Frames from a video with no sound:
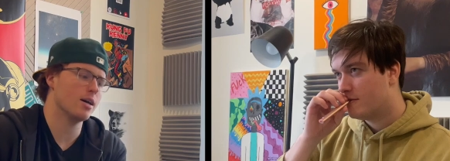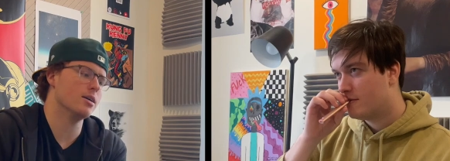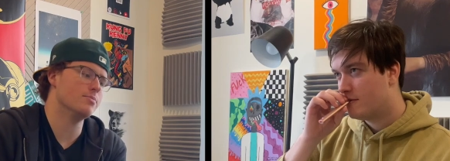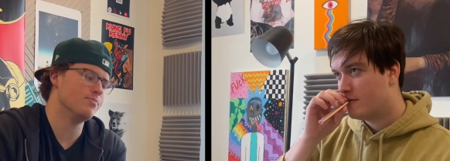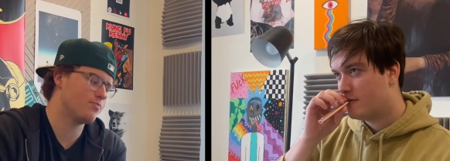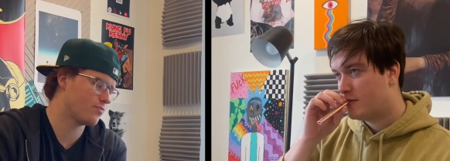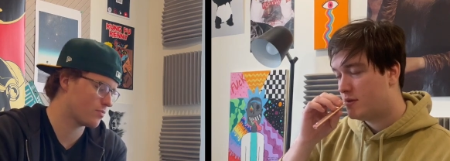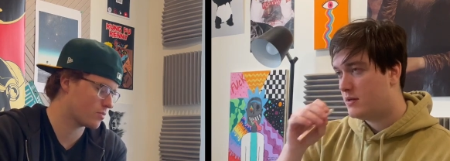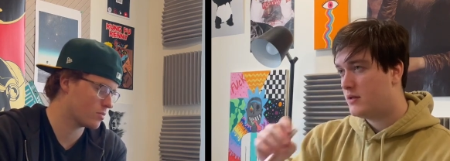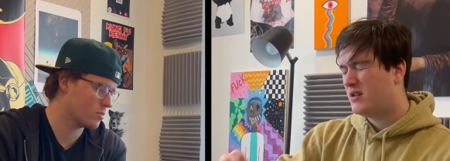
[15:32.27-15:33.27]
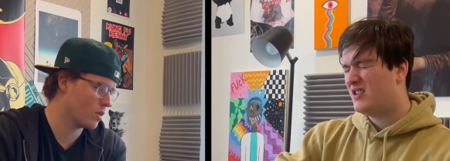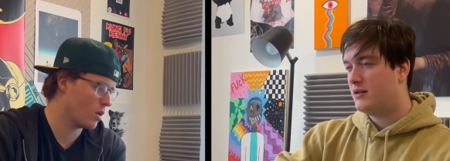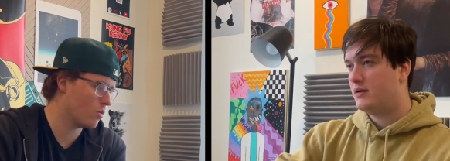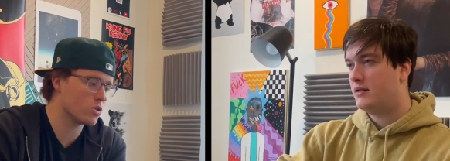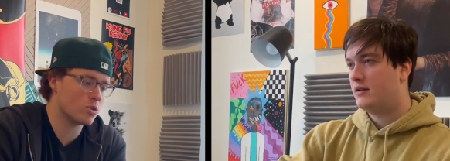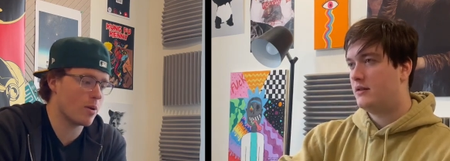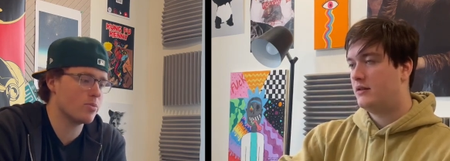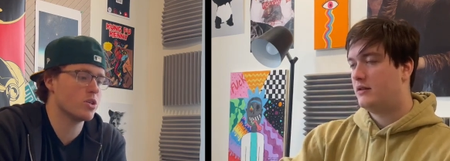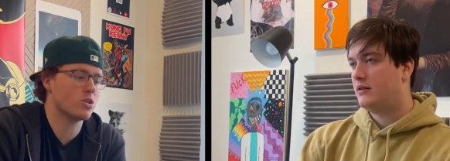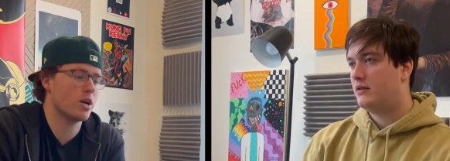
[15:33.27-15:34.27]
Speaker 1: um, well, just my
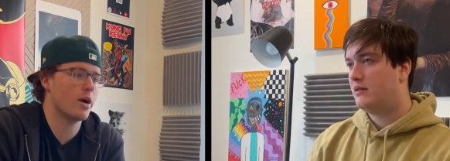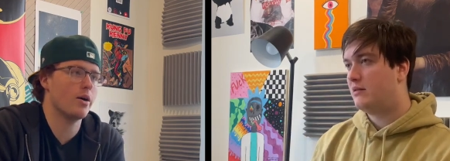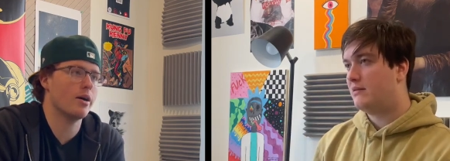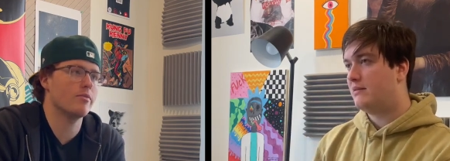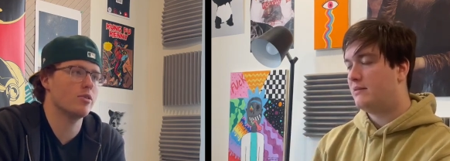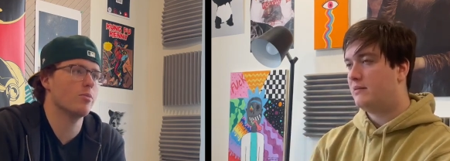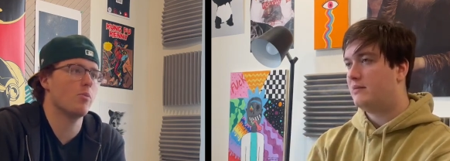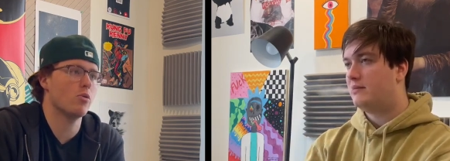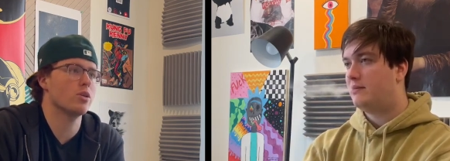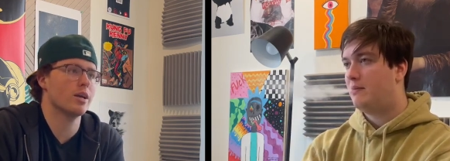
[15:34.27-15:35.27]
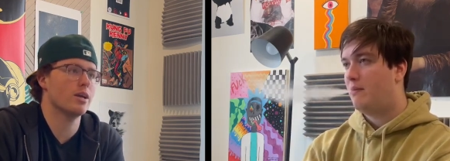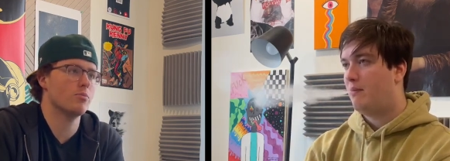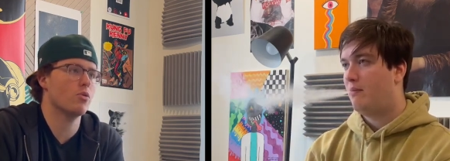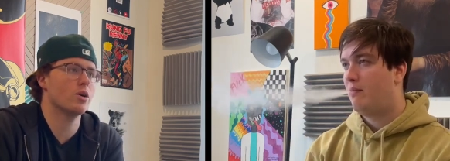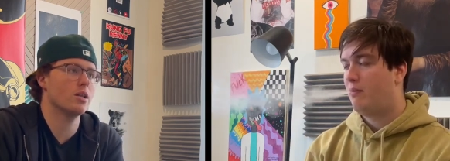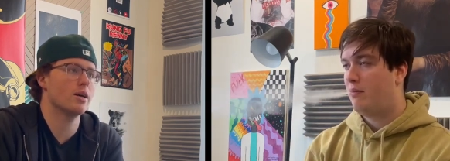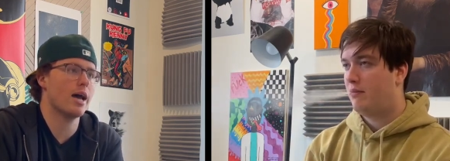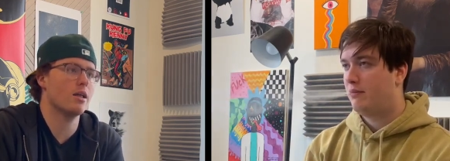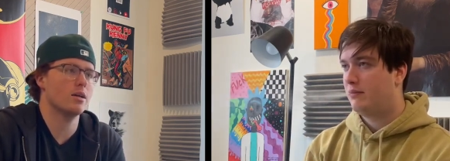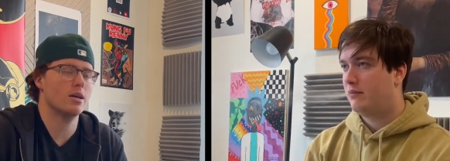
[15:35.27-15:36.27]
position on how I feel about porn, like porn
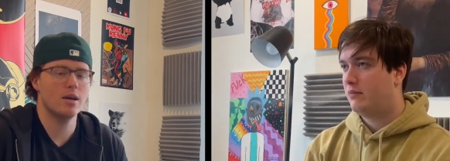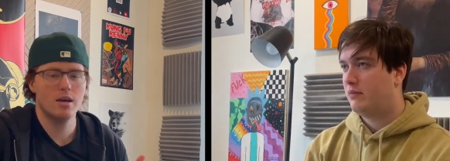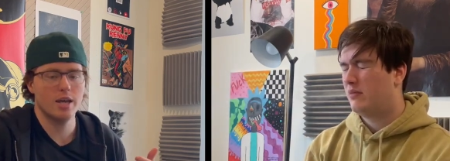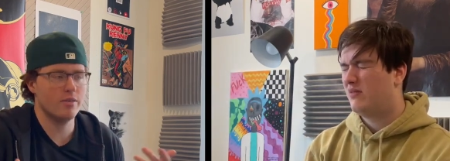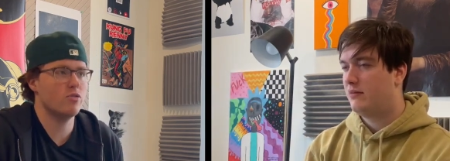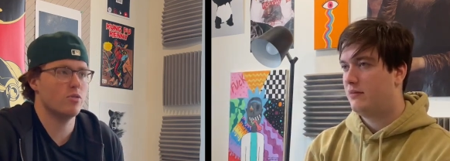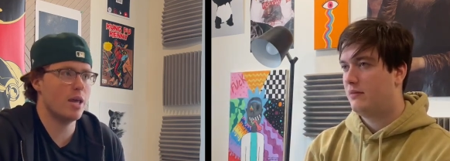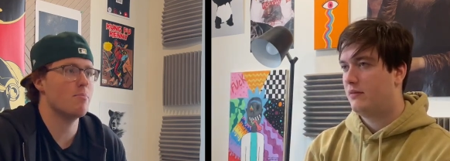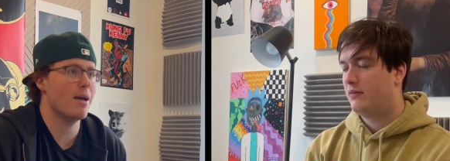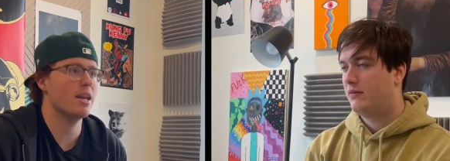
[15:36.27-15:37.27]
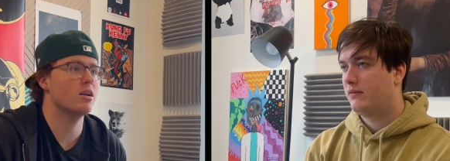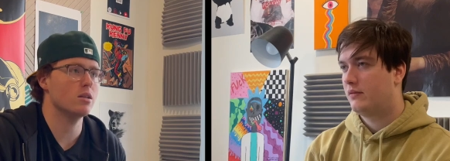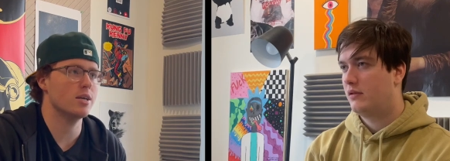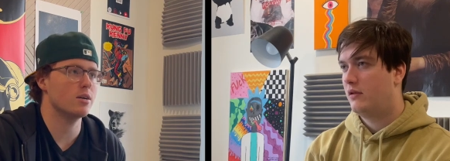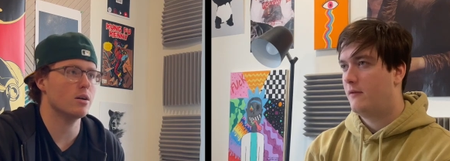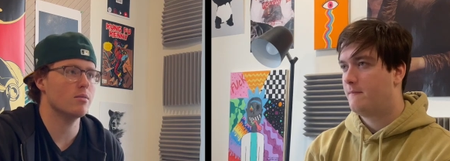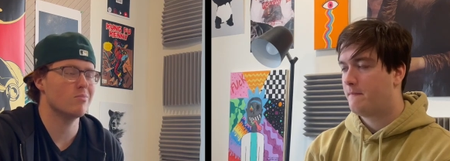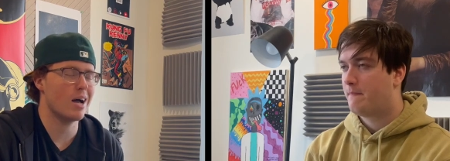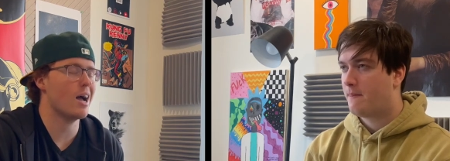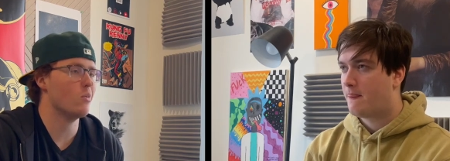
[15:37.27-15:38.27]
illegality. If you, they made it illegal,
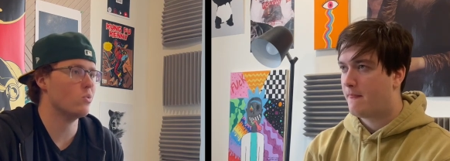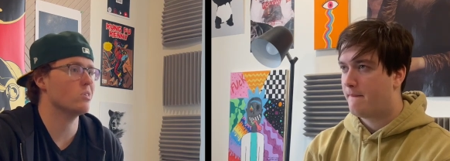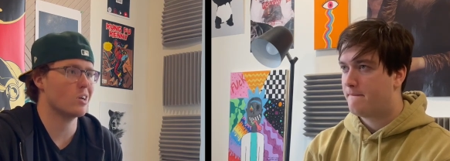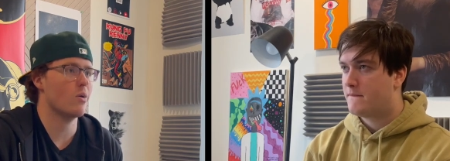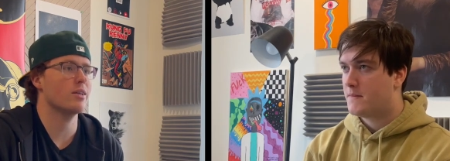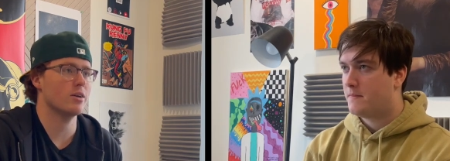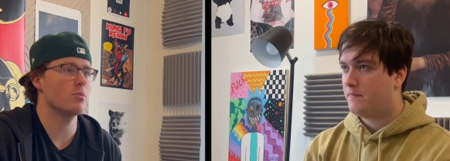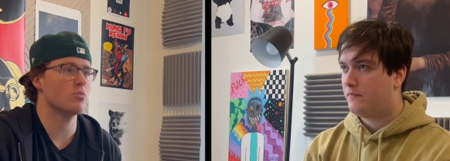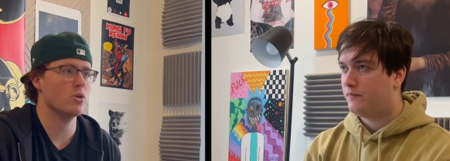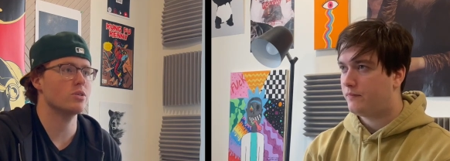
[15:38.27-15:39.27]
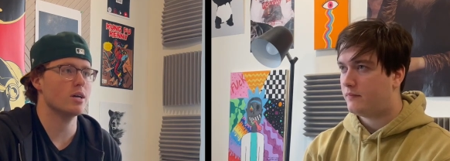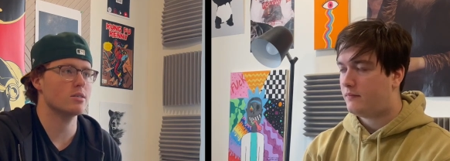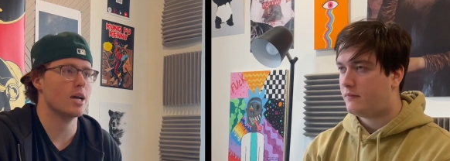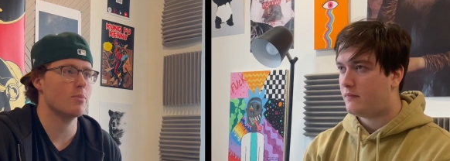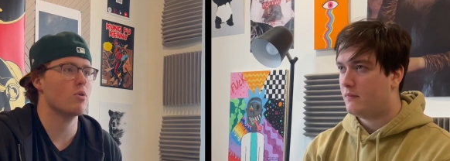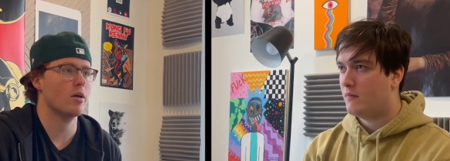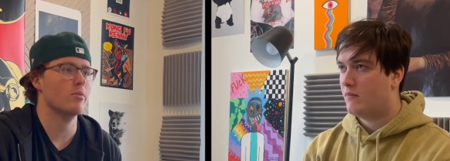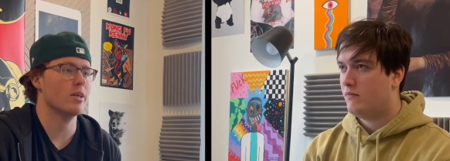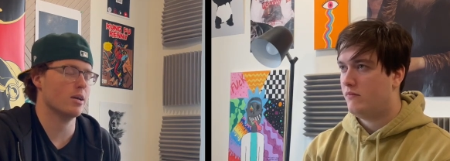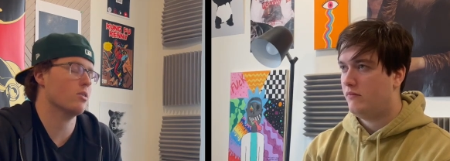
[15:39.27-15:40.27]
I wouldn't go out there and protest. I'd probably
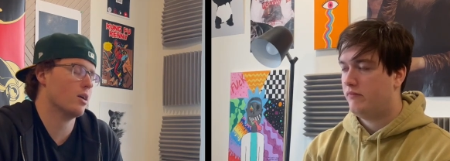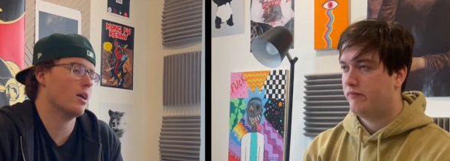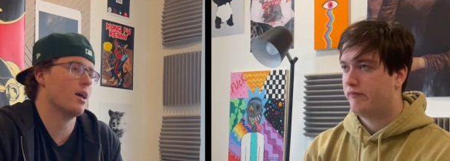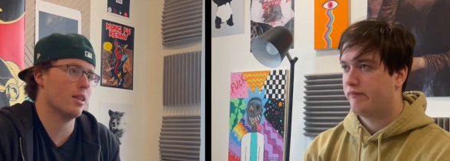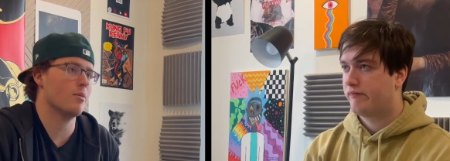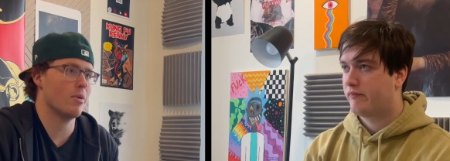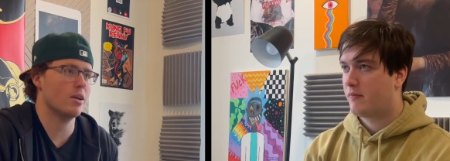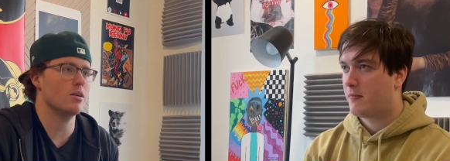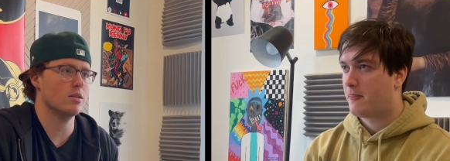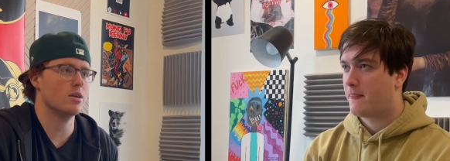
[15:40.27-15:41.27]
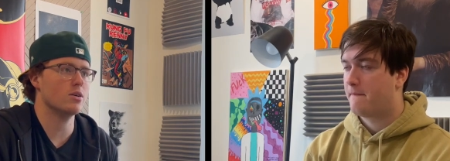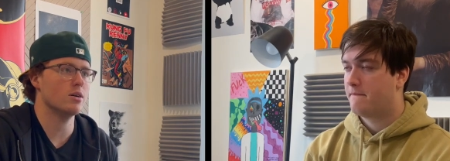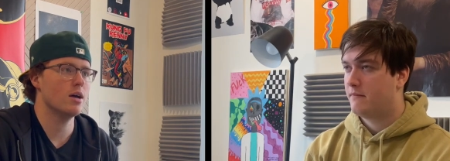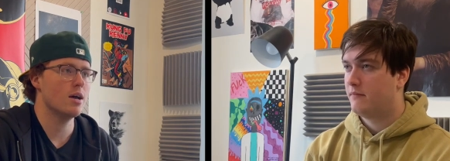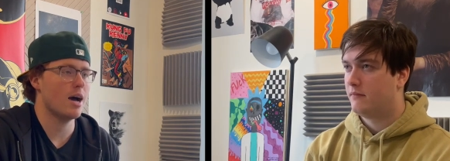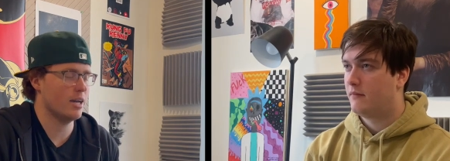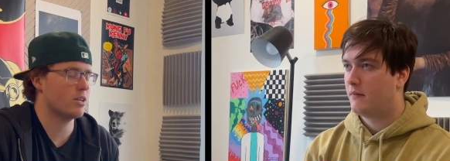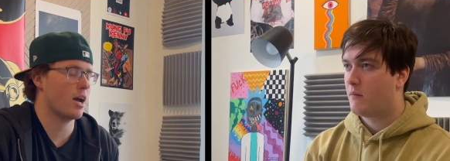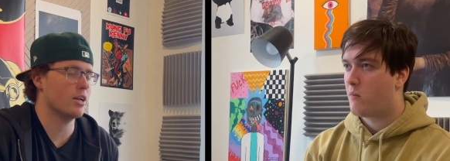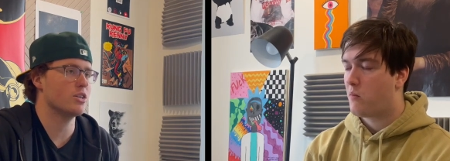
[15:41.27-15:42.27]
be like, okay, yeah, they made it illegal. I
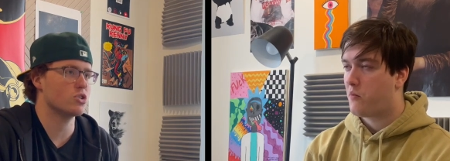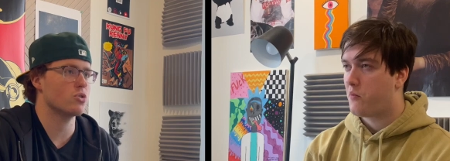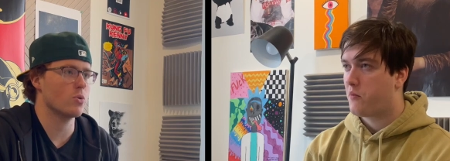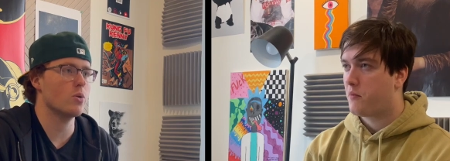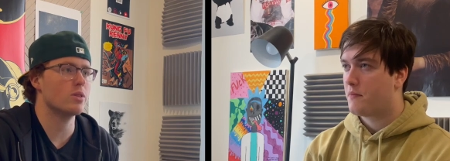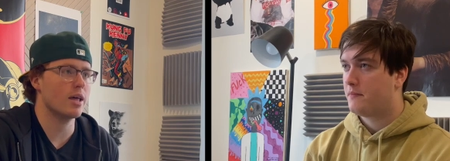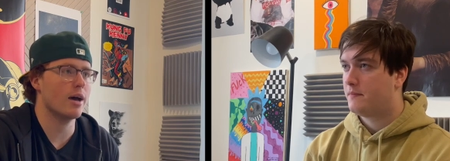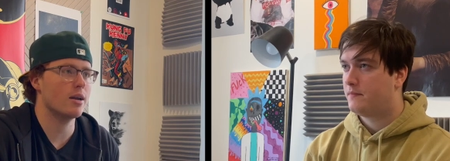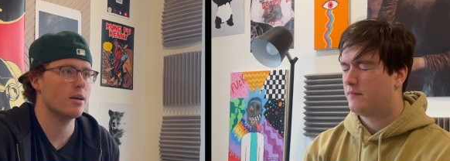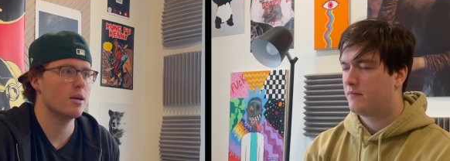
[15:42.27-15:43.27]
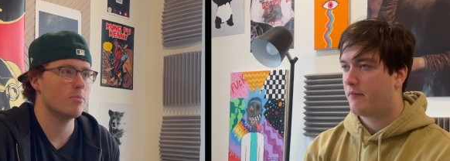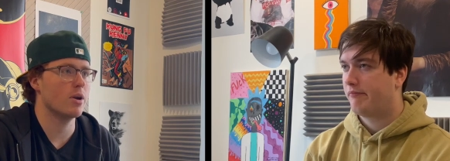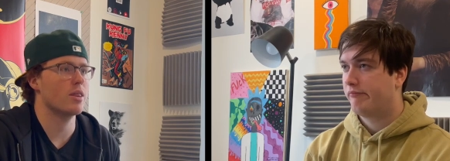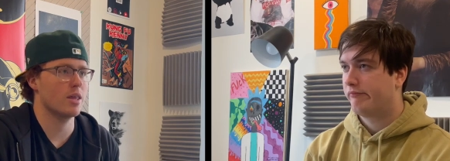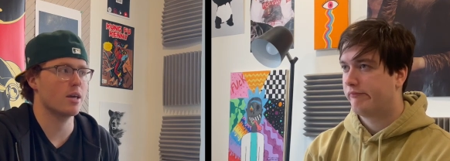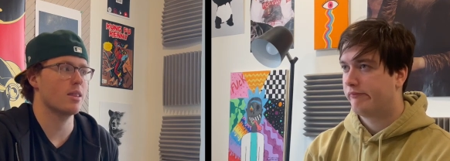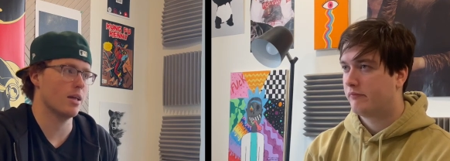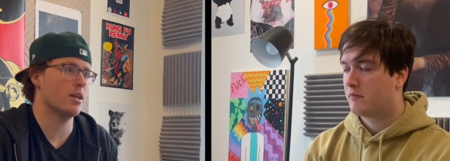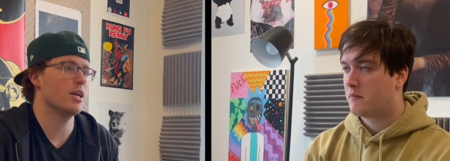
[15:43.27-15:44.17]
kind of disagree with that, but I think that